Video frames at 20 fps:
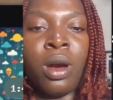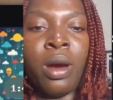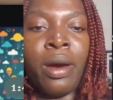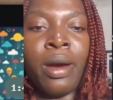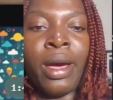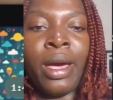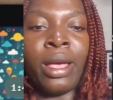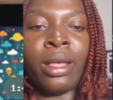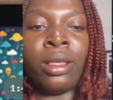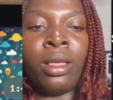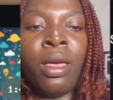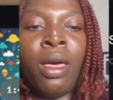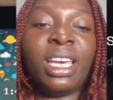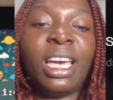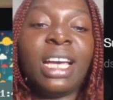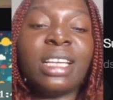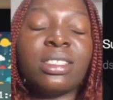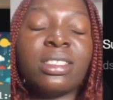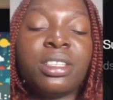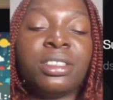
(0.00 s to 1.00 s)
Right,
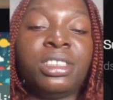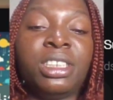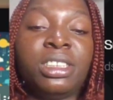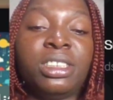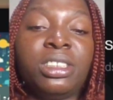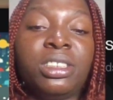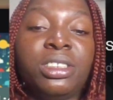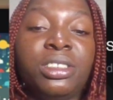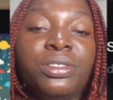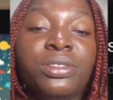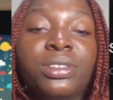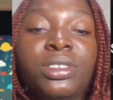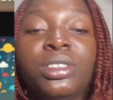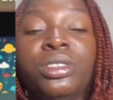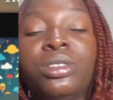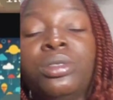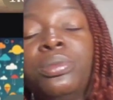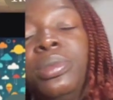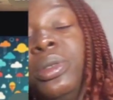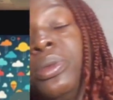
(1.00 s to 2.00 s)
there are suggestions for
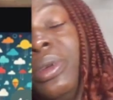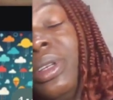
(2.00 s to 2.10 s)
you, but we